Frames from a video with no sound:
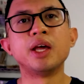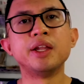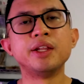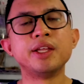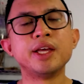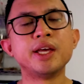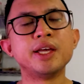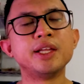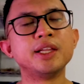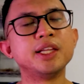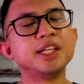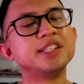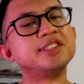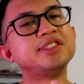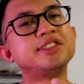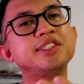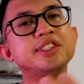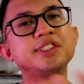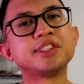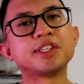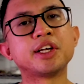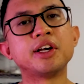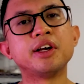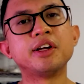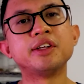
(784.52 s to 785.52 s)
And then let's
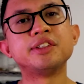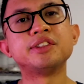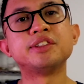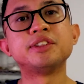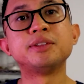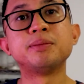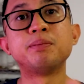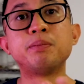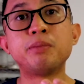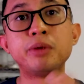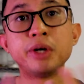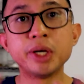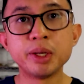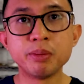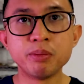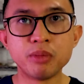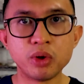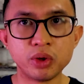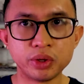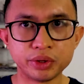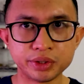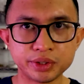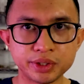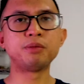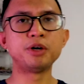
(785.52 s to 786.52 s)
discuss
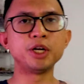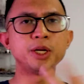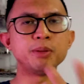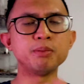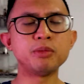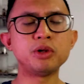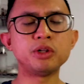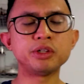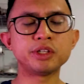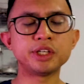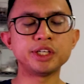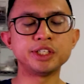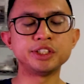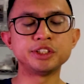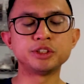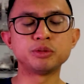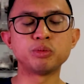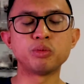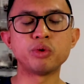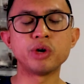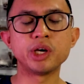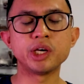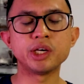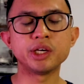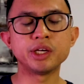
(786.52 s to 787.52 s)
pre-molt. Pre-molt is
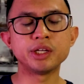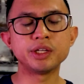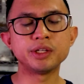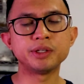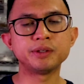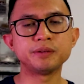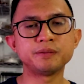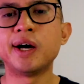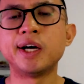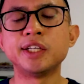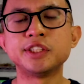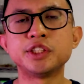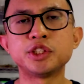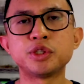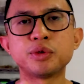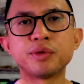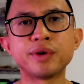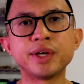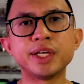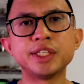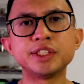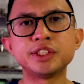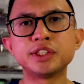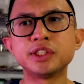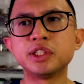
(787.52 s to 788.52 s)
when a
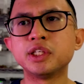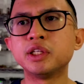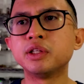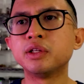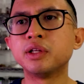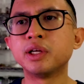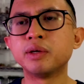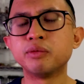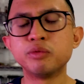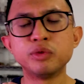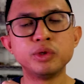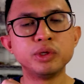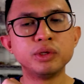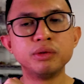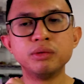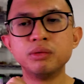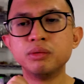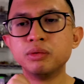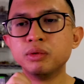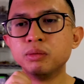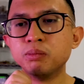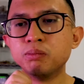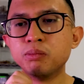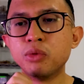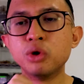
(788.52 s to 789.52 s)
tarantula will
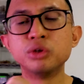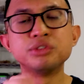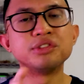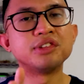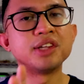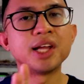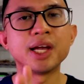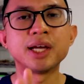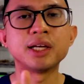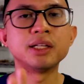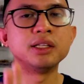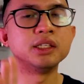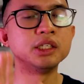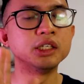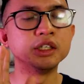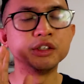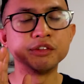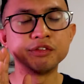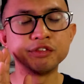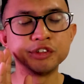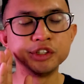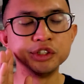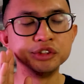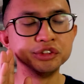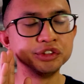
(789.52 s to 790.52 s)
most likely
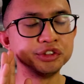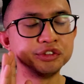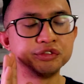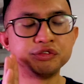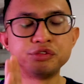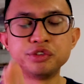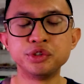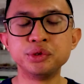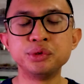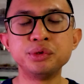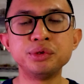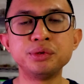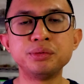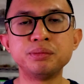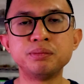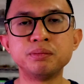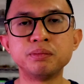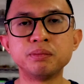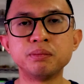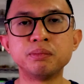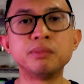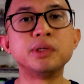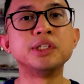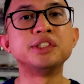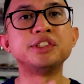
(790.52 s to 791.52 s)
refuse food,
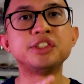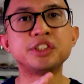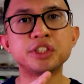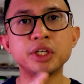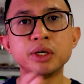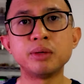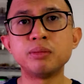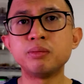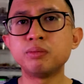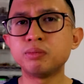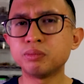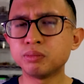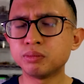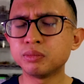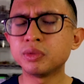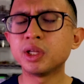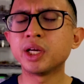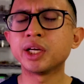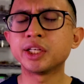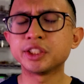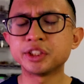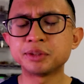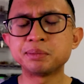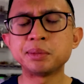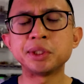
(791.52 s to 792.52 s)
but some,
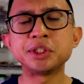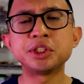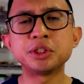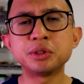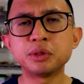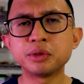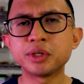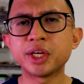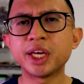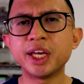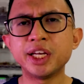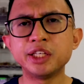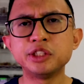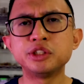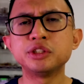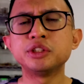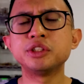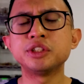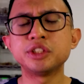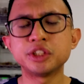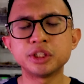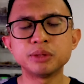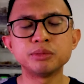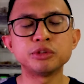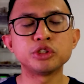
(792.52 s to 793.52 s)
like special
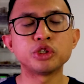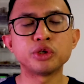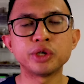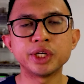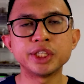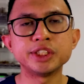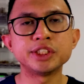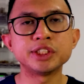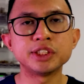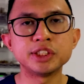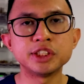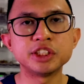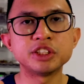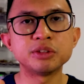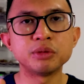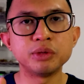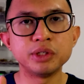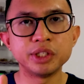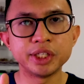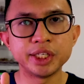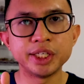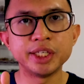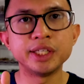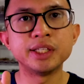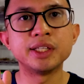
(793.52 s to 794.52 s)
occasions, some tarantulas
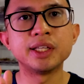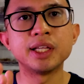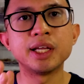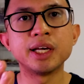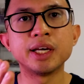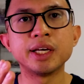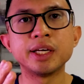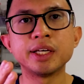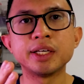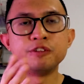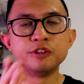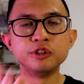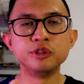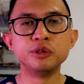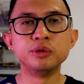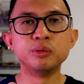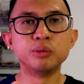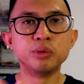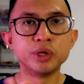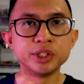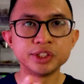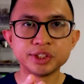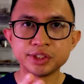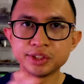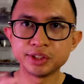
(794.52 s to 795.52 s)
will eat like food
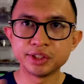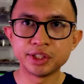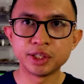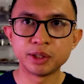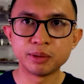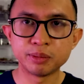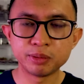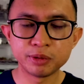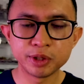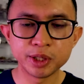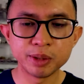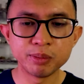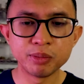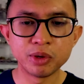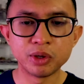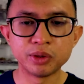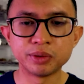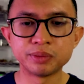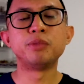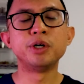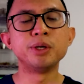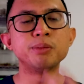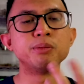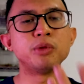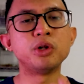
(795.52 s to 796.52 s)
once in their
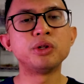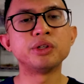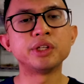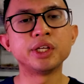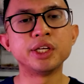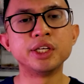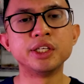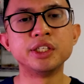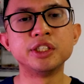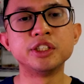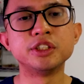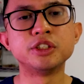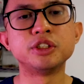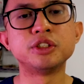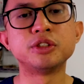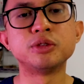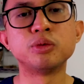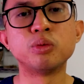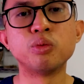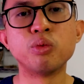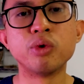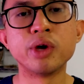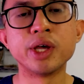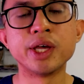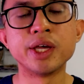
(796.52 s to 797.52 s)
pre-molt. Pre-molt is
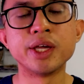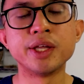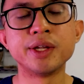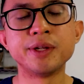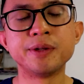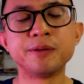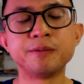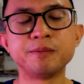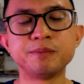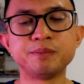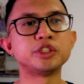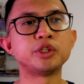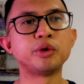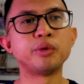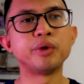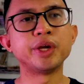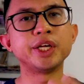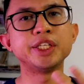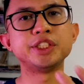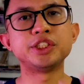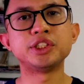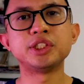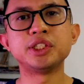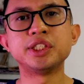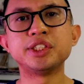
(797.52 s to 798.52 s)
when
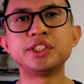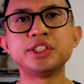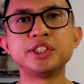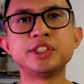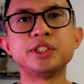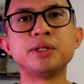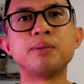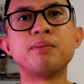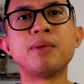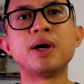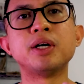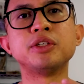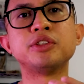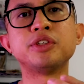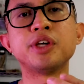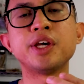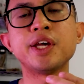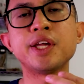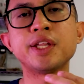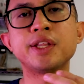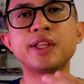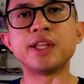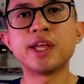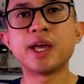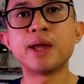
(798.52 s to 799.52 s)
tarantulas is about to
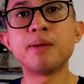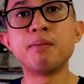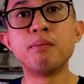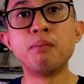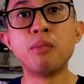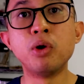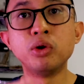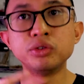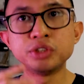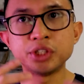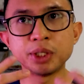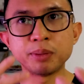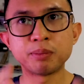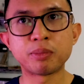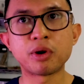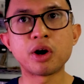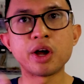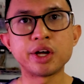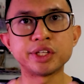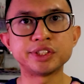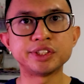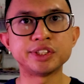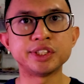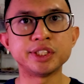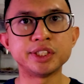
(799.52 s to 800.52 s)
hit that molting
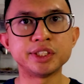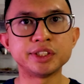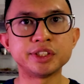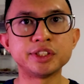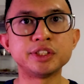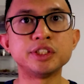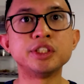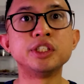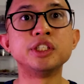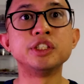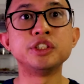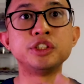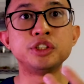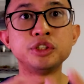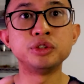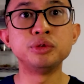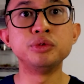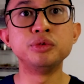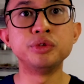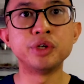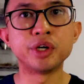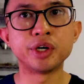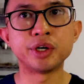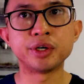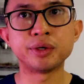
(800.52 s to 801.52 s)
process
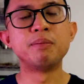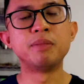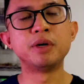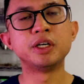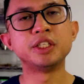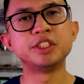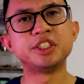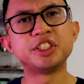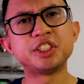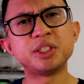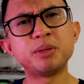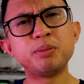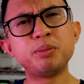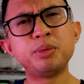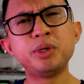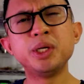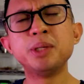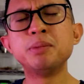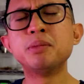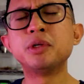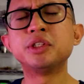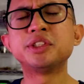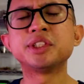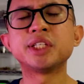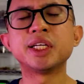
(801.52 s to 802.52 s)
sooner, but some
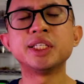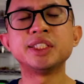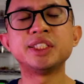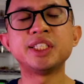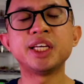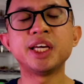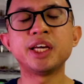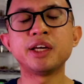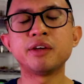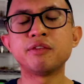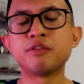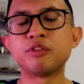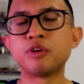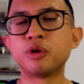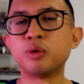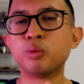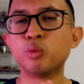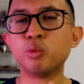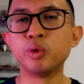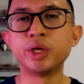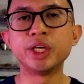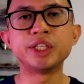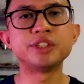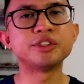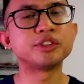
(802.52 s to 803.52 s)
pre-molts can take for
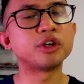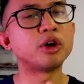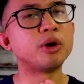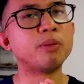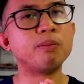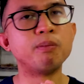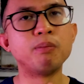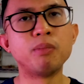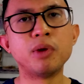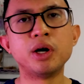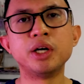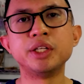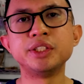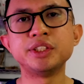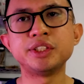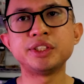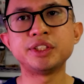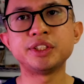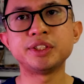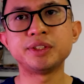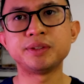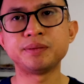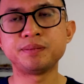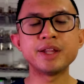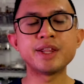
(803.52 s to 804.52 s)
weeks or
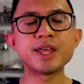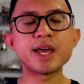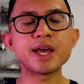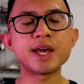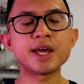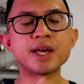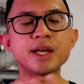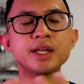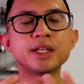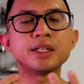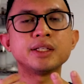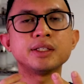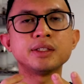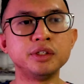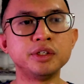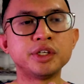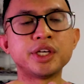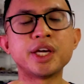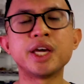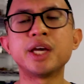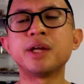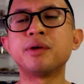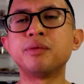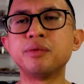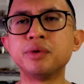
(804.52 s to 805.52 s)
months that you
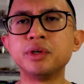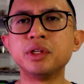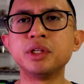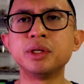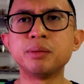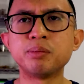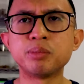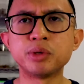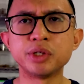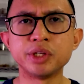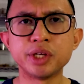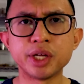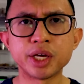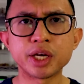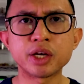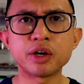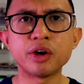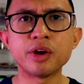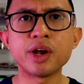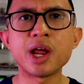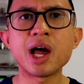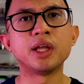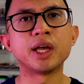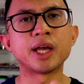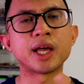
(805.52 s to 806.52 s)
can't really predict
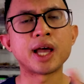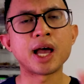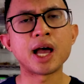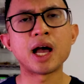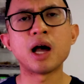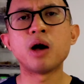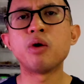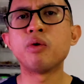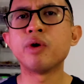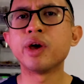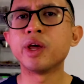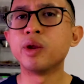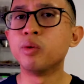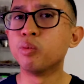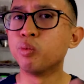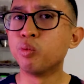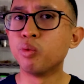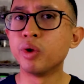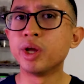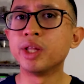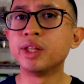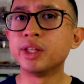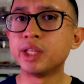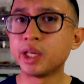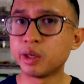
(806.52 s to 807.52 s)
on like how and
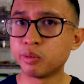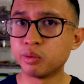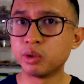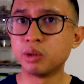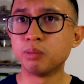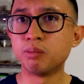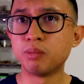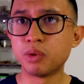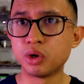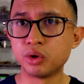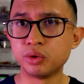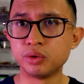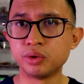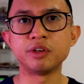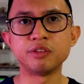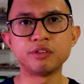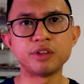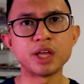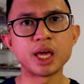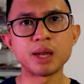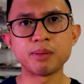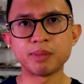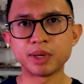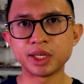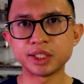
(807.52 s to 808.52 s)
when they will molt, if
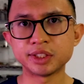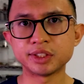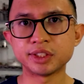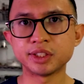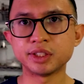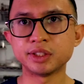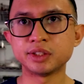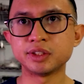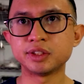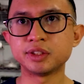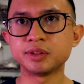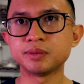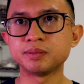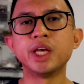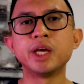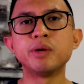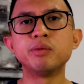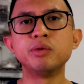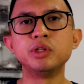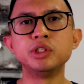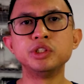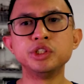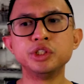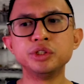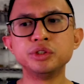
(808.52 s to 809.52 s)
that makes sense. They
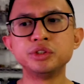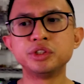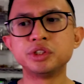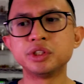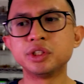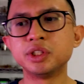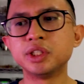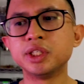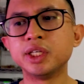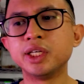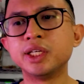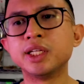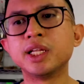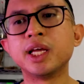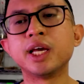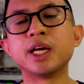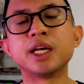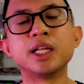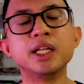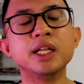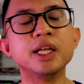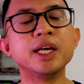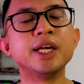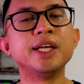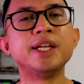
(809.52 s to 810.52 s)
will usually like
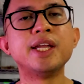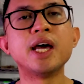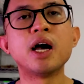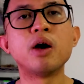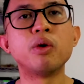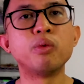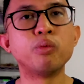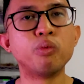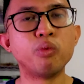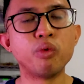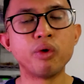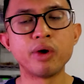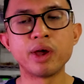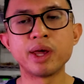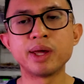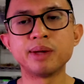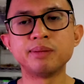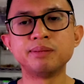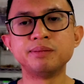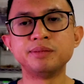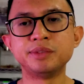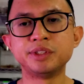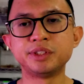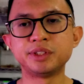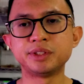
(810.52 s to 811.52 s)
lay down
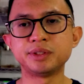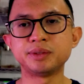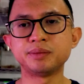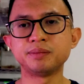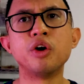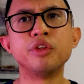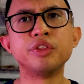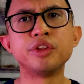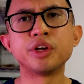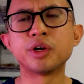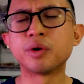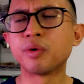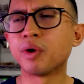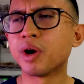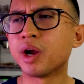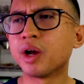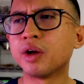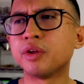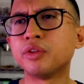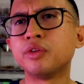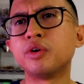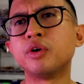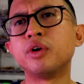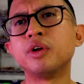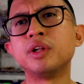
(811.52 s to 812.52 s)
webs on the
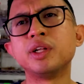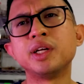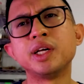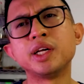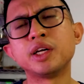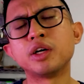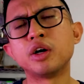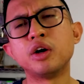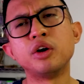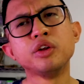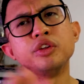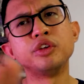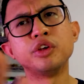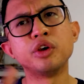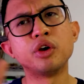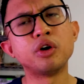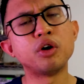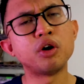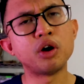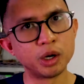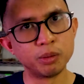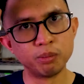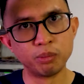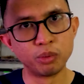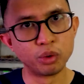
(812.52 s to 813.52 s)
ground or like on, you know,
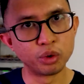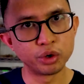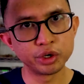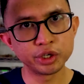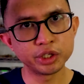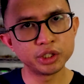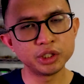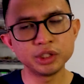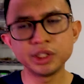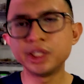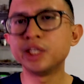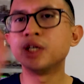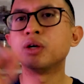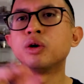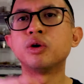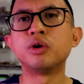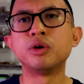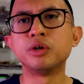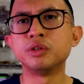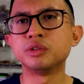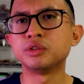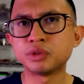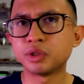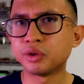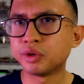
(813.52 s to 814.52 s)
arboreally
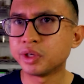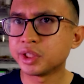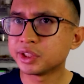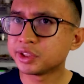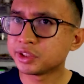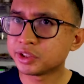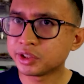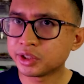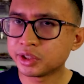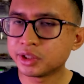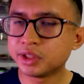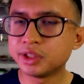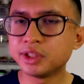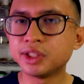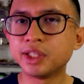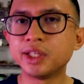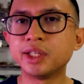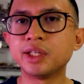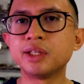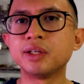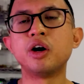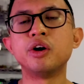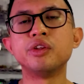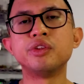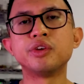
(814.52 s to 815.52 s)
or
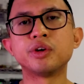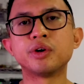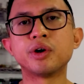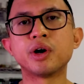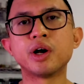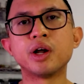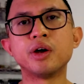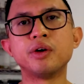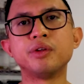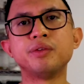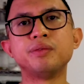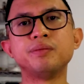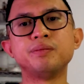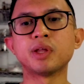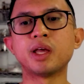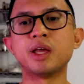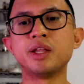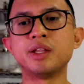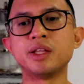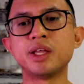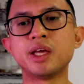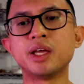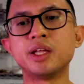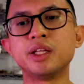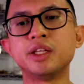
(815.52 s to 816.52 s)
terrestrially on the ground,
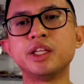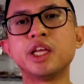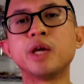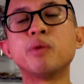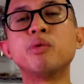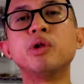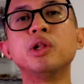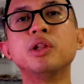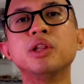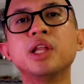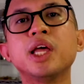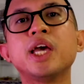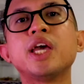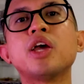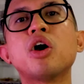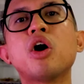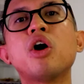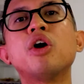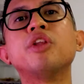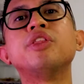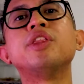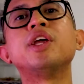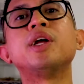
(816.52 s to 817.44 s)
and then they will lay on